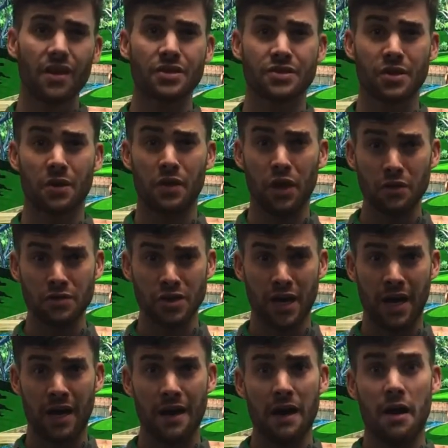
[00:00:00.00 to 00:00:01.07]
So those
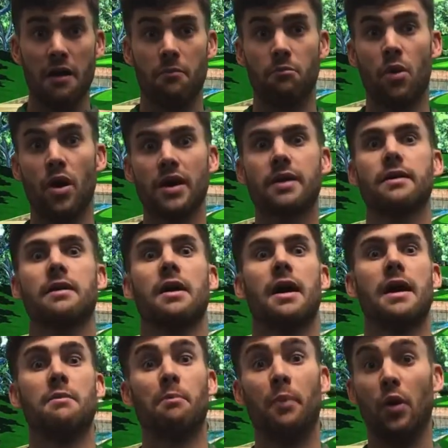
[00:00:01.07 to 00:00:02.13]
are my
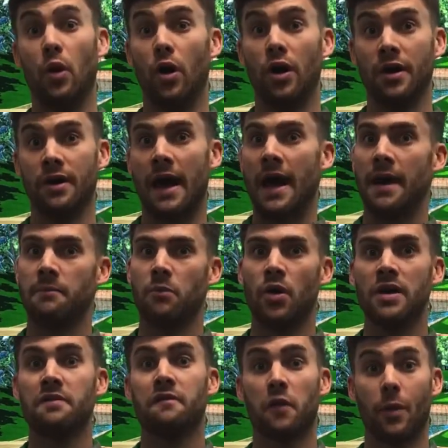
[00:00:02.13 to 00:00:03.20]
important and
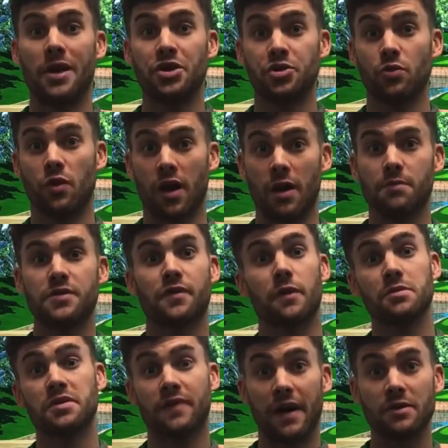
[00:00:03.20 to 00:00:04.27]
my influential clubs
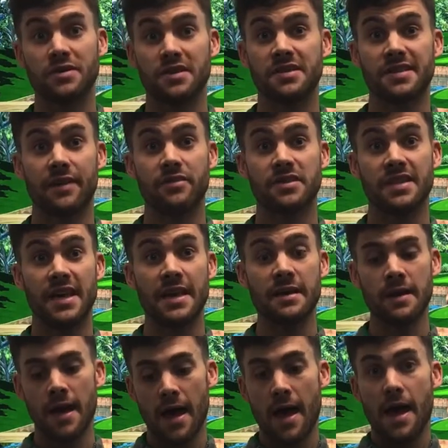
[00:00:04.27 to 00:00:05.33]
from
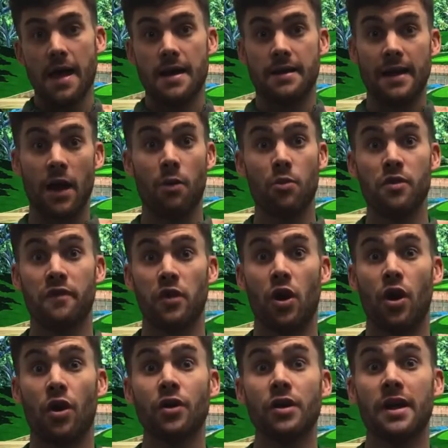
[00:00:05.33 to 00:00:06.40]
2017. Now moving
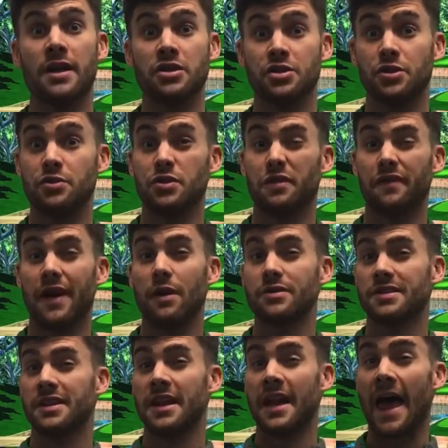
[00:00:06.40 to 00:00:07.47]
on into
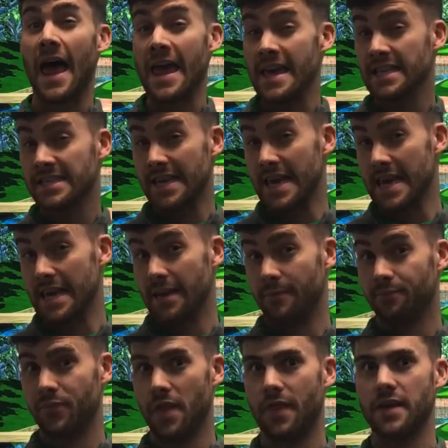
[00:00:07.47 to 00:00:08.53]
2018.
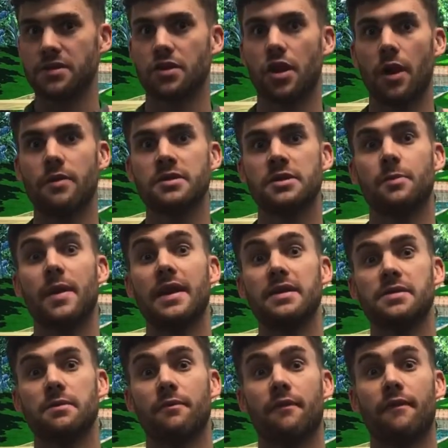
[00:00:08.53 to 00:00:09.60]
There's going to be
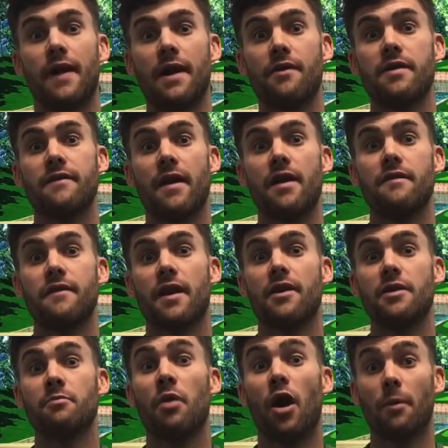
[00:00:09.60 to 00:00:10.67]
some
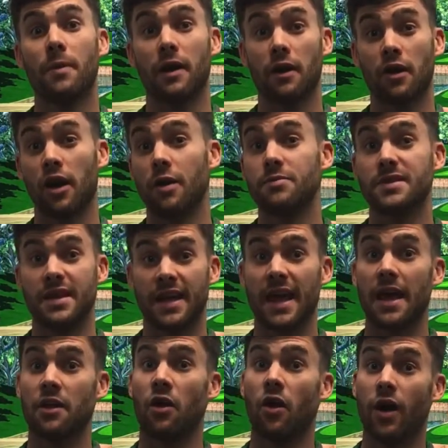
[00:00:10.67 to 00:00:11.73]
very popular clubs and
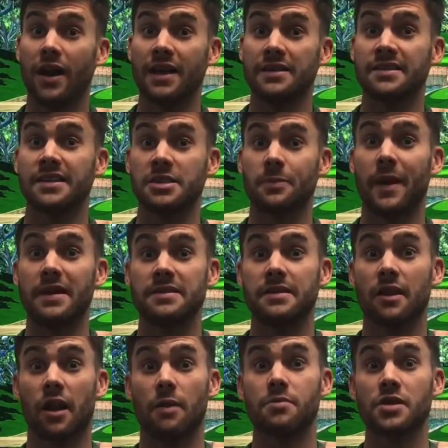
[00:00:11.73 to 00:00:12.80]
again highly anticipated
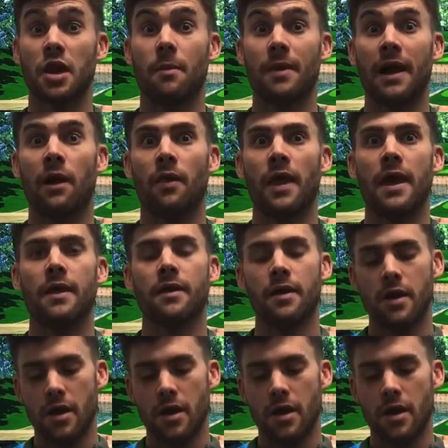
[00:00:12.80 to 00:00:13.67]
clubs coming out then.